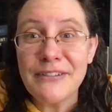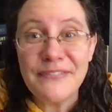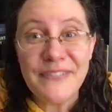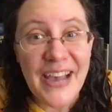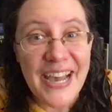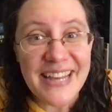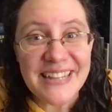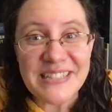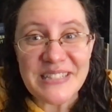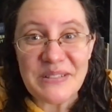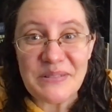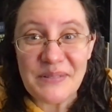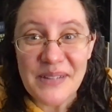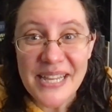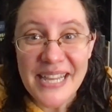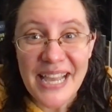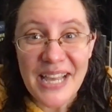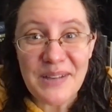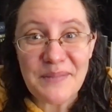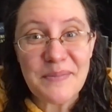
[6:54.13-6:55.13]
fast
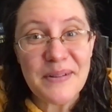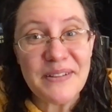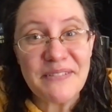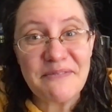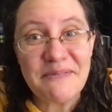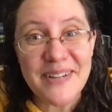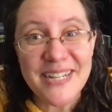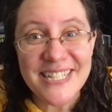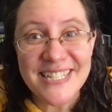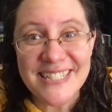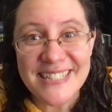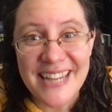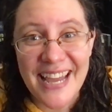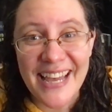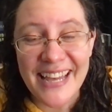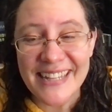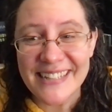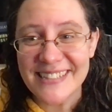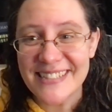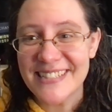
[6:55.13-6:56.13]
recap of my
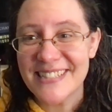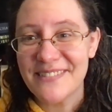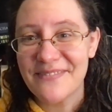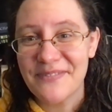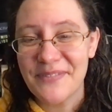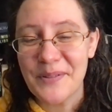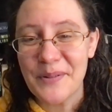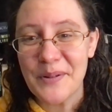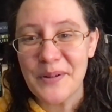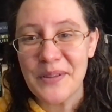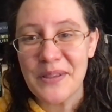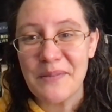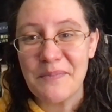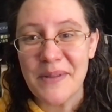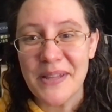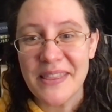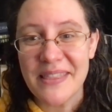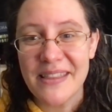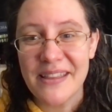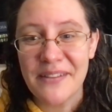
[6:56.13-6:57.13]
stats for the
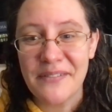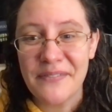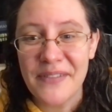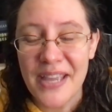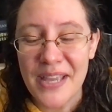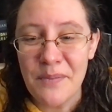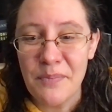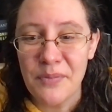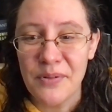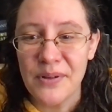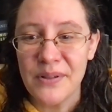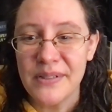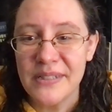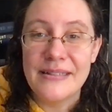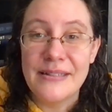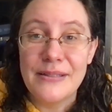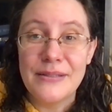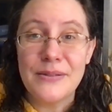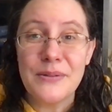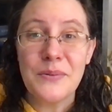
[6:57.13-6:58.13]
month of April.
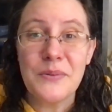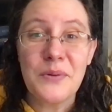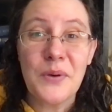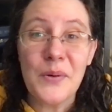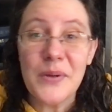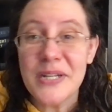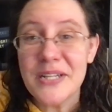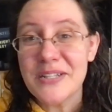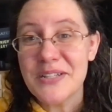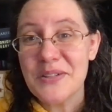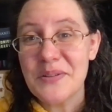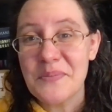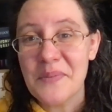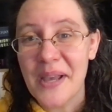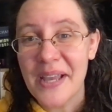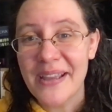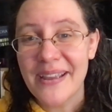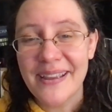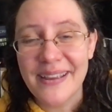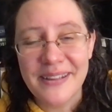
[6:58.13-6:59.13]
So going into
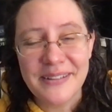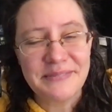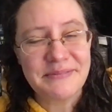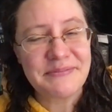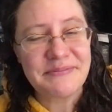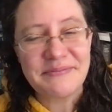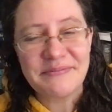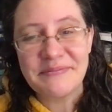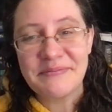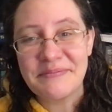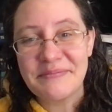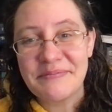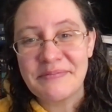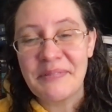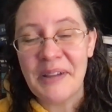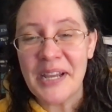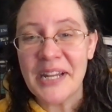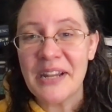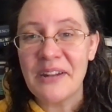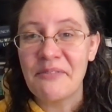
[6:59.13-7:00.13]
my
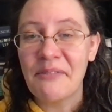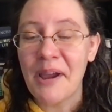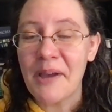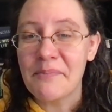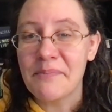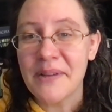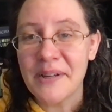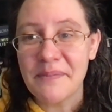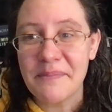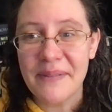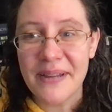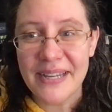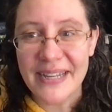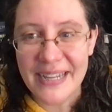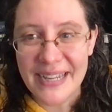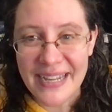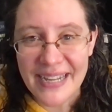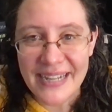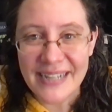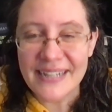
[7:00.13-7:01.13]
writing wrap up,
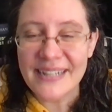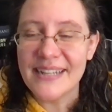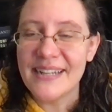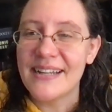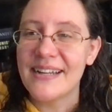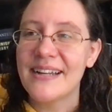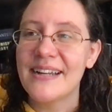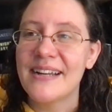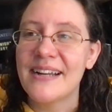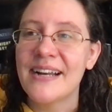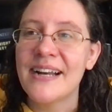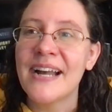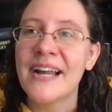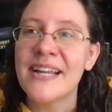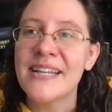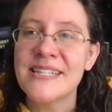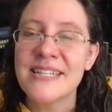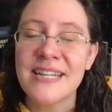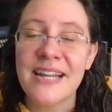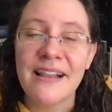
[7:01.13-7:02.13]

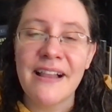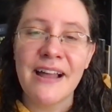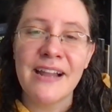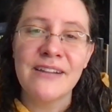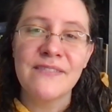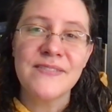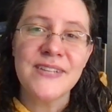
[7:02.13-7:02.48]
I did a lot of